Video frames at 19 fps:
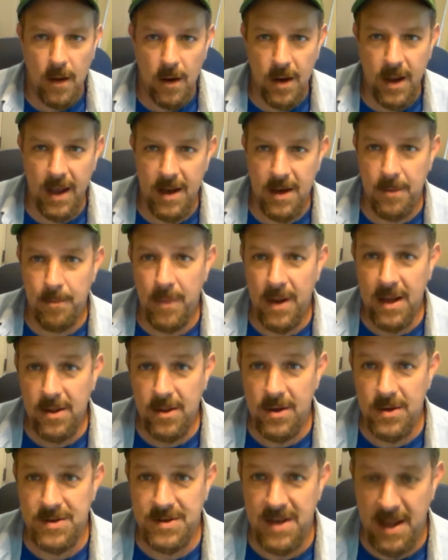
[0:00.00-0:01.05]
Okay, to make
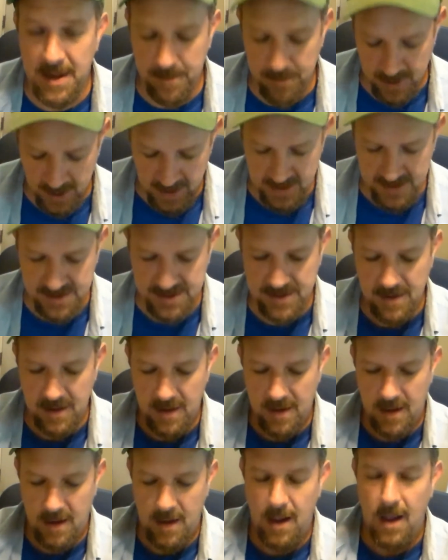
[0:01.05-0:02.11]
those nameplates,
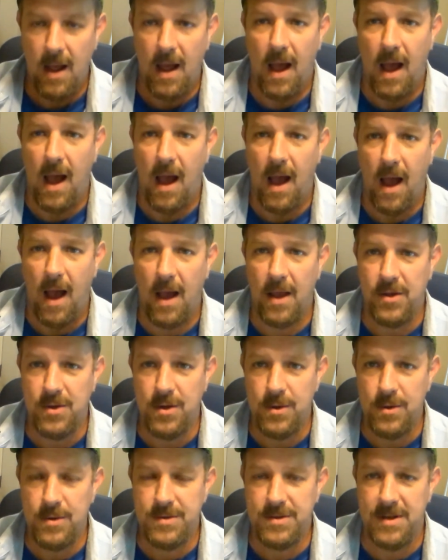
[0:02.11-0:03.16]
I
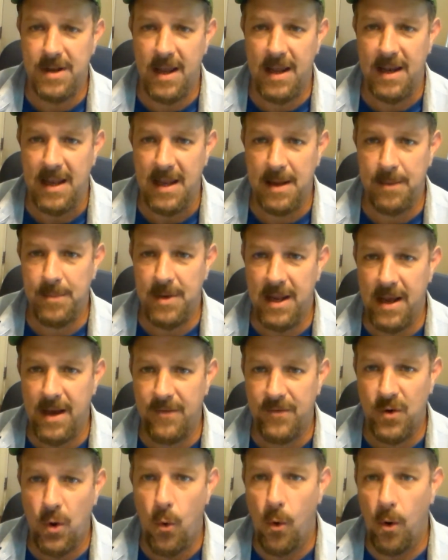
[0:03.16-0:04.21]
use an
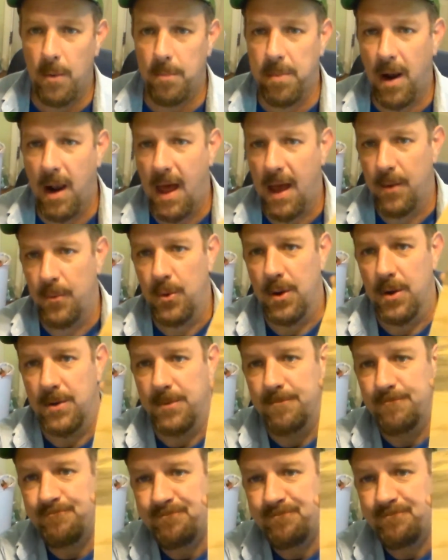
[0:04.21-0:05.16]
MDF Core Plywood.